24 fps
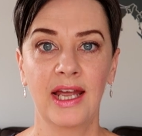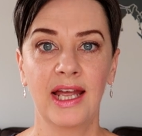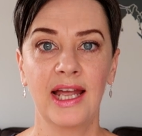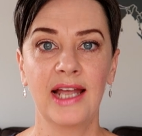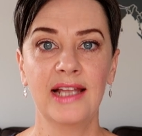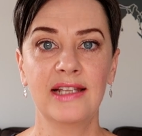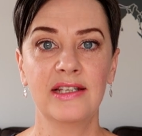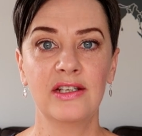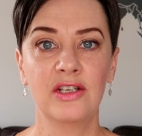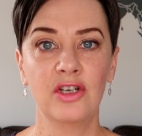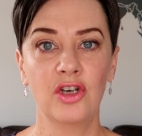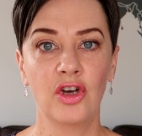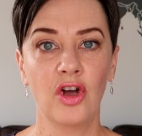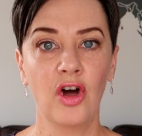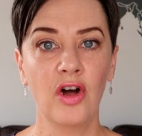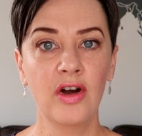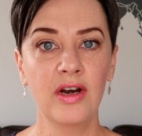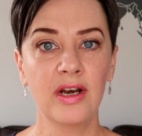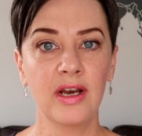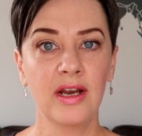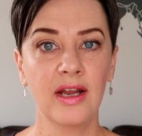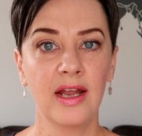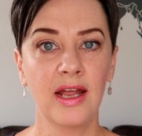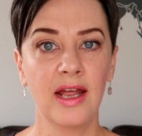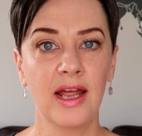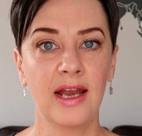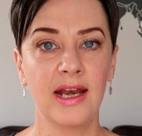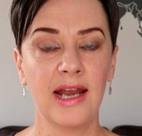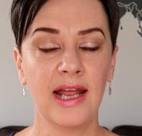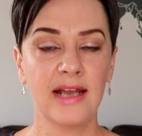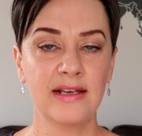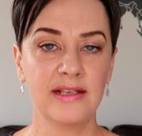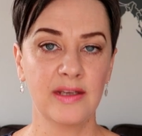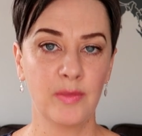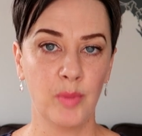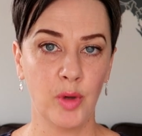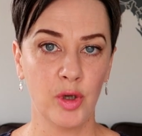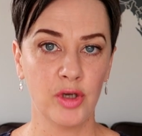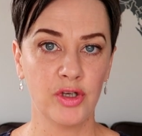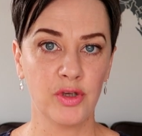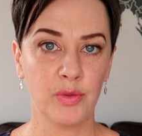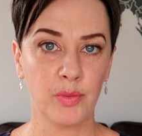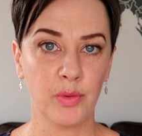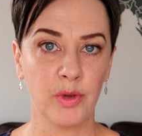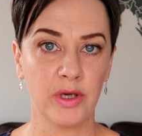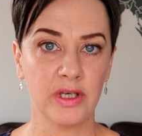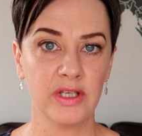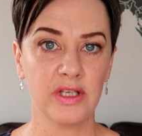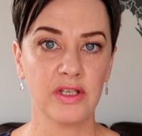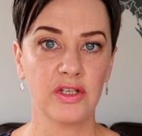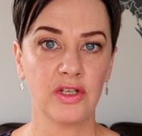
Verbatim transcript: It's not an antiperspirant.